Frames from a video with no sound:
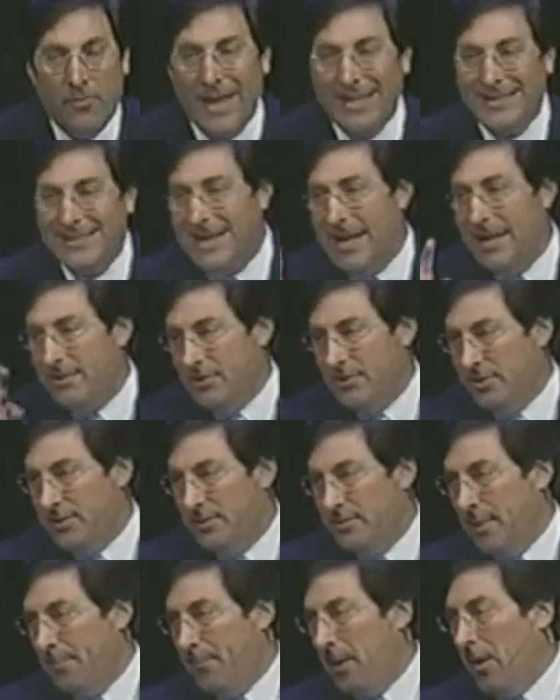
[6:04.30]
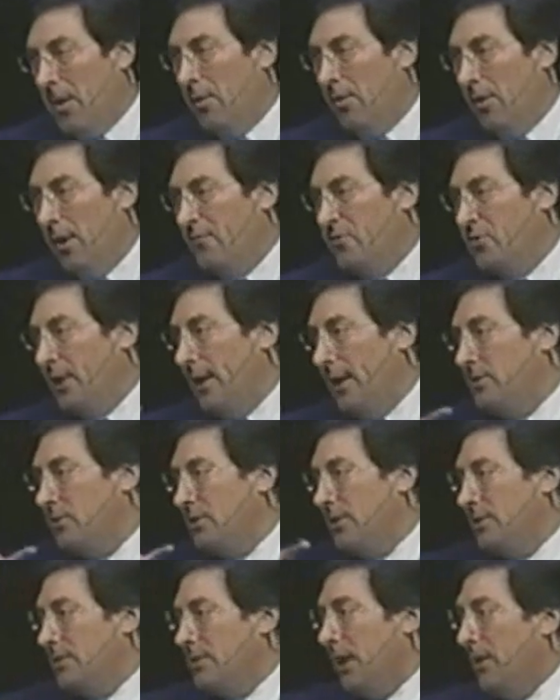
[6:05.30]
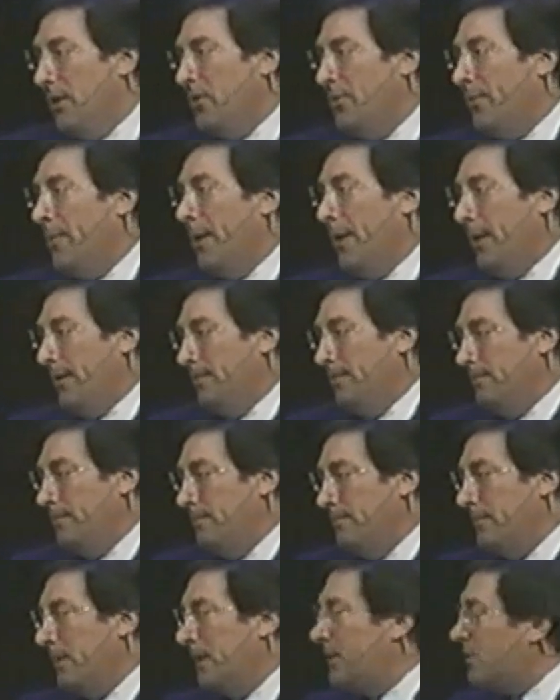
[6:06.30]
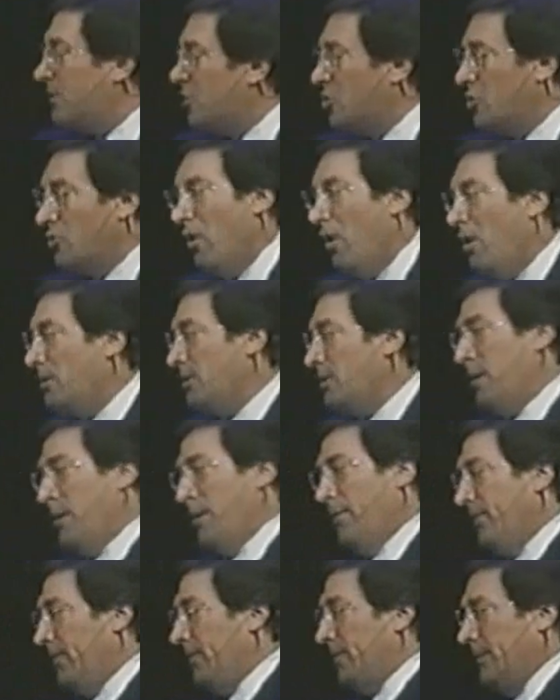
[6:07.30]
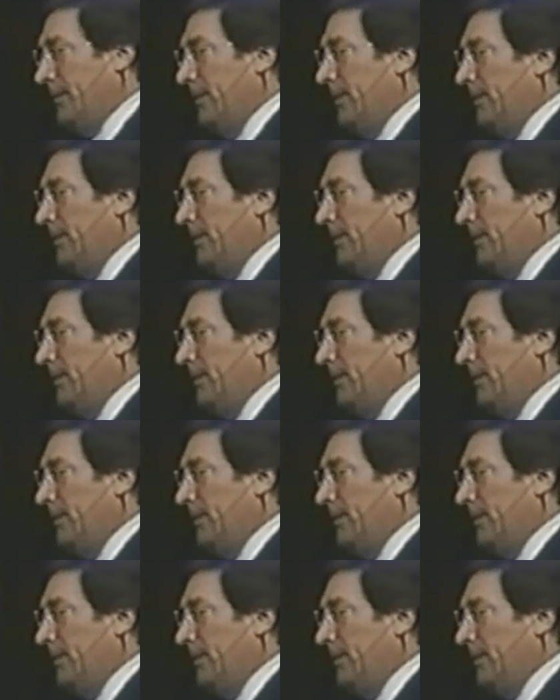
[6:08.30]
That sentence, that paragraph, changed the entire debate. Now, this is strong stuff.